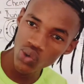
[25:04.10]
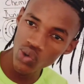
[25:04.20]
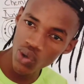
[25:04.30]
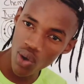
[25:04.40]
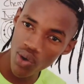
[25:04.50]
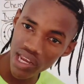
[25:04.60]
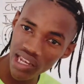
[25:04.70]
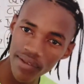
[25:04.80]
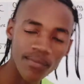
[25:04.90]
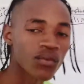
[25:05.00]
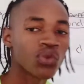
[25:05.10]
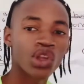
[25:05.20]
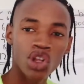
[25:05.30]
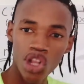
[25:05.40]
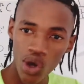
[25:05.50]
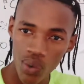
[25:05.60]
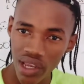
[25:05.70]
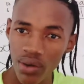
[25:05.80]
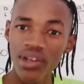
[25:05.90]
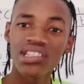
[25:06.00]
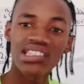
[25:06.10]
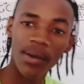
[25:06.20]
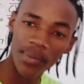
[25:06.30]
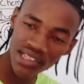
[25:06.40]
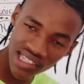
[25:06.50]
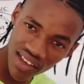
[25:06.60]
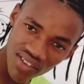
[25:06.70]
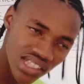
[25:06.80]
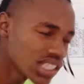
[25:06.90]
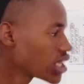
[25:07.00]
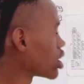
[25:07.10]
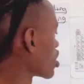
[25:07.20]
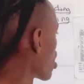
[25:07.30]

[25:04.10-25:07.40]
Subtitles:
chlorine, which is number 17,